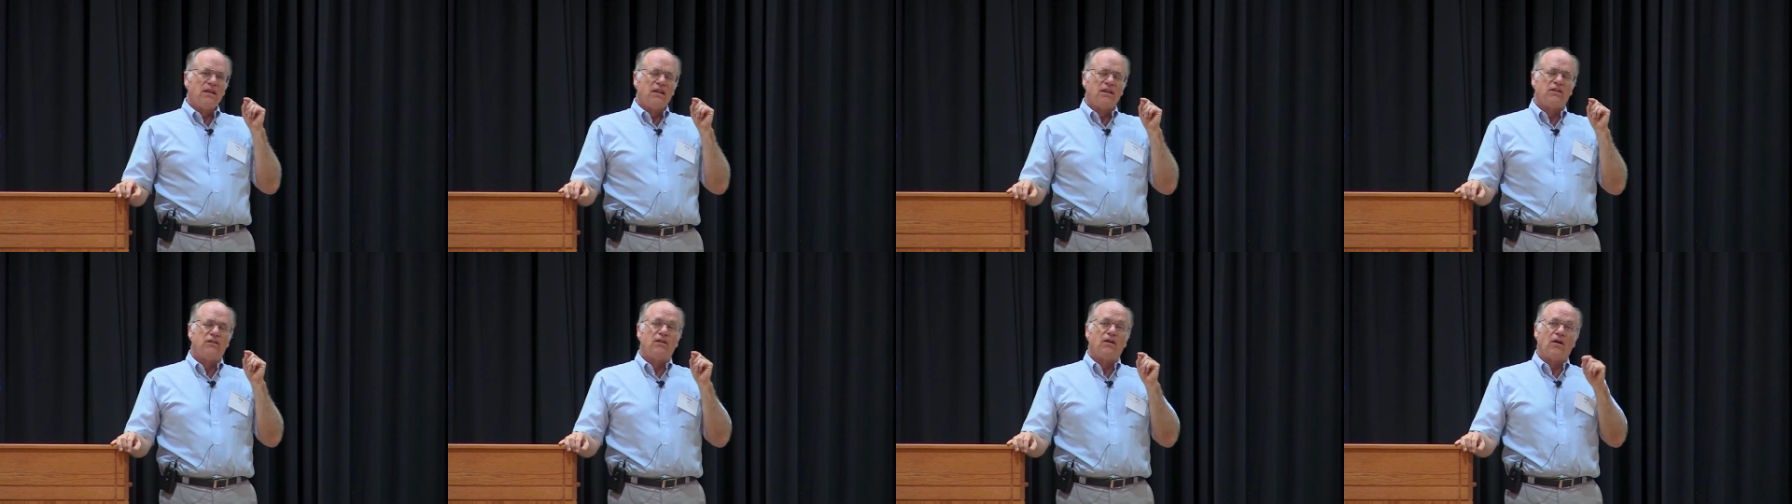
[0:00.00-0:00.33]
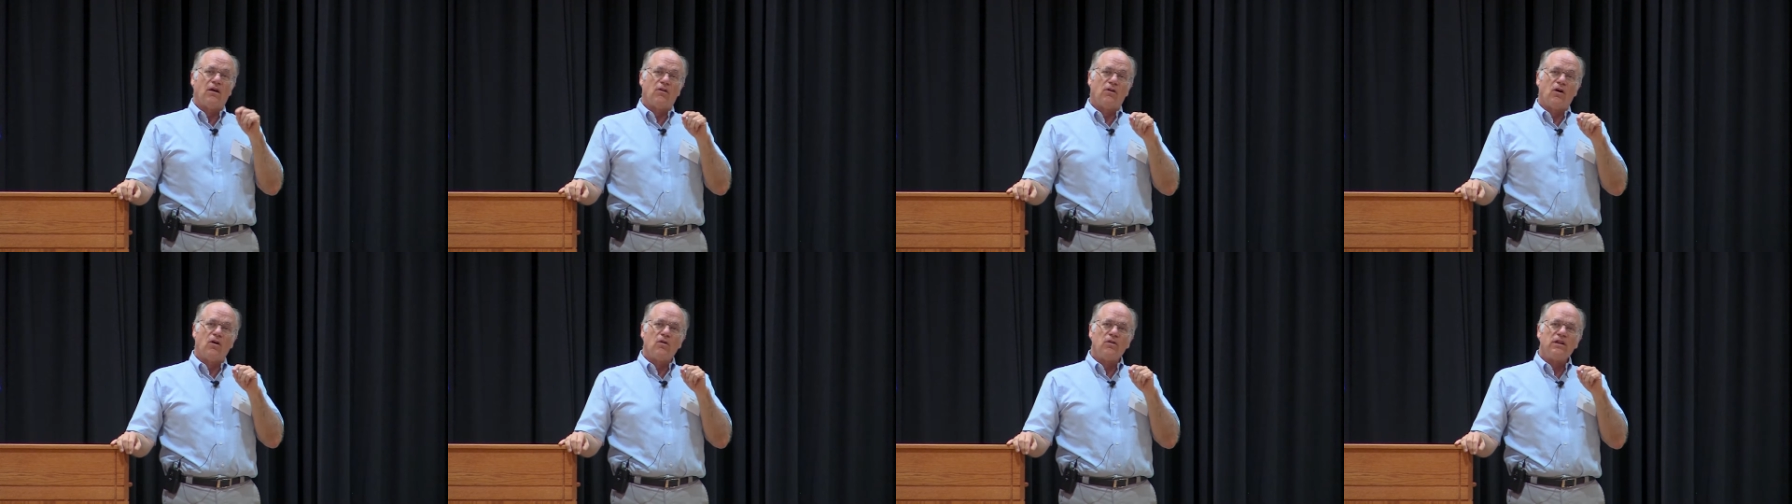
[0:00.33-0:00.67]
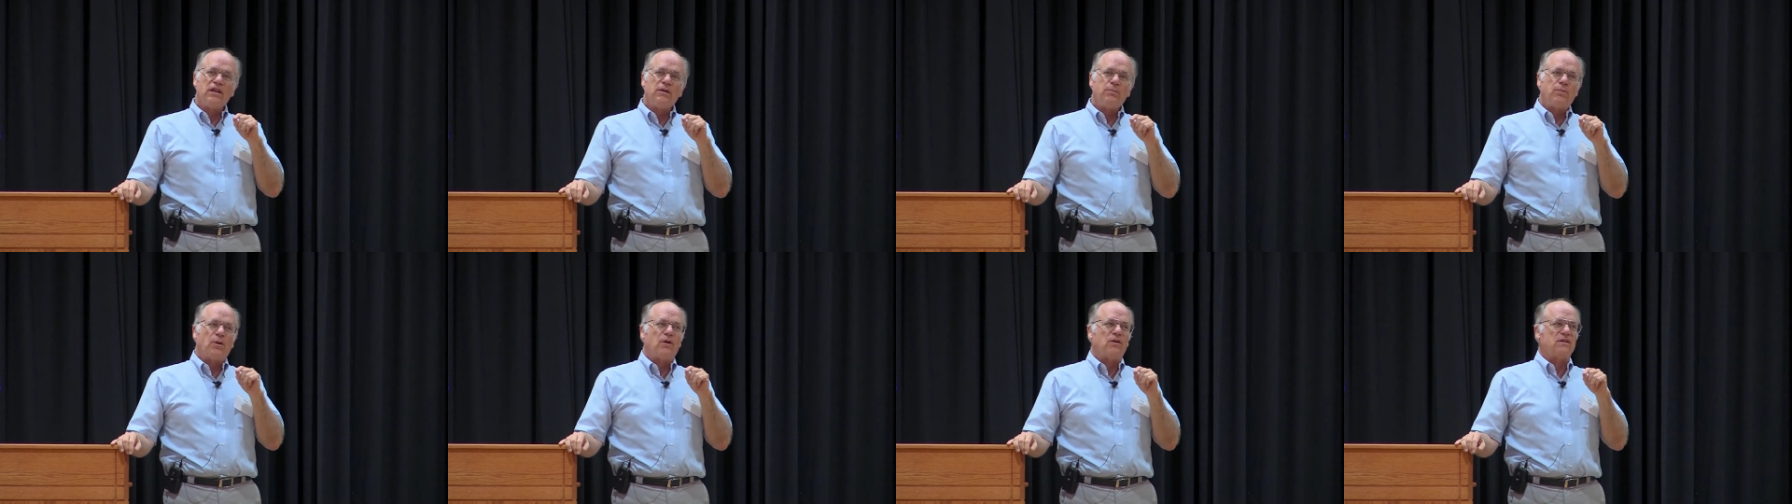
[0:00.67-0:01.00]
The only
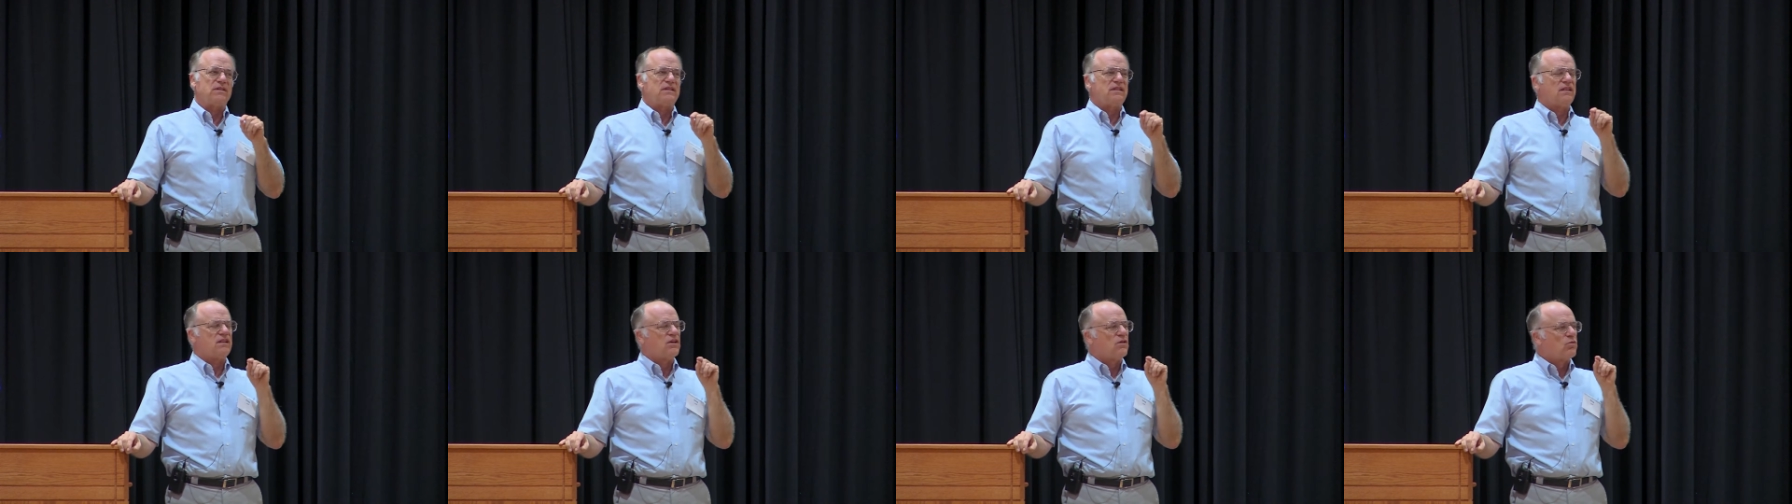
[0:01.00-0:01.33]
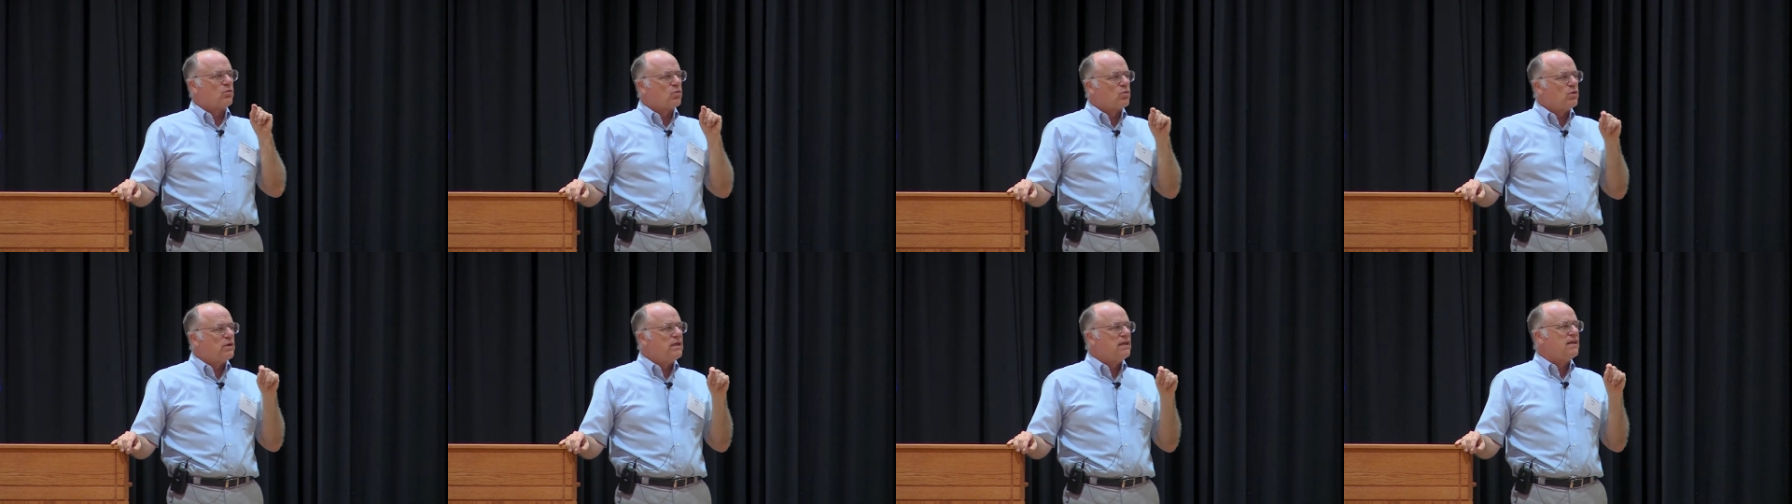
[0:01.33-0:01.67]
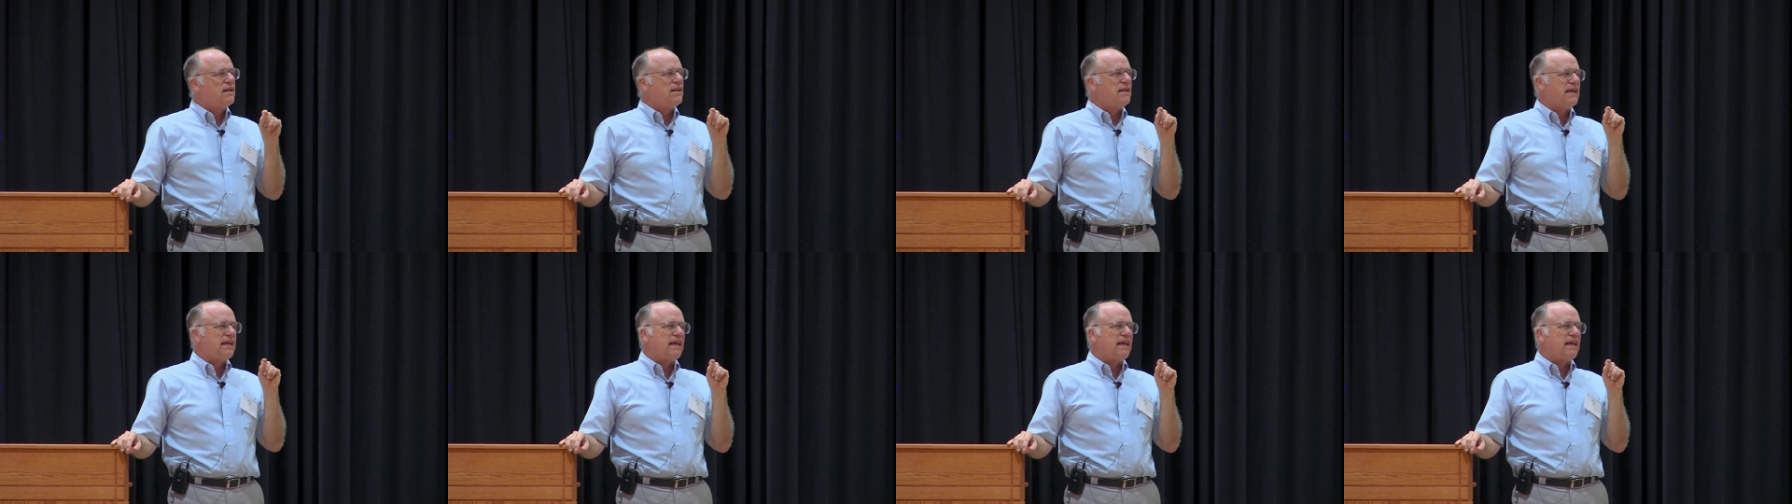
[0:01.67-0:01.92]
person to really